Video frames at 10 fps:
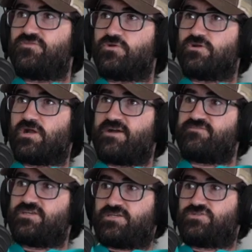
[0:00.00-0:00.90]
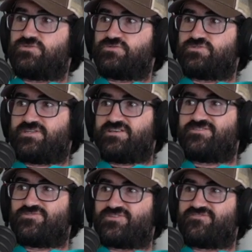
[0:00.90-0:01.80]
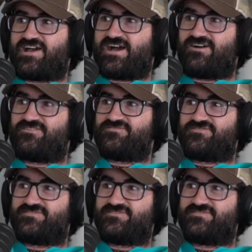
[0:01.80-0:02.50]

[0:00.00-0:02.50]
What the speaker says: you're having issues dealing with a valve,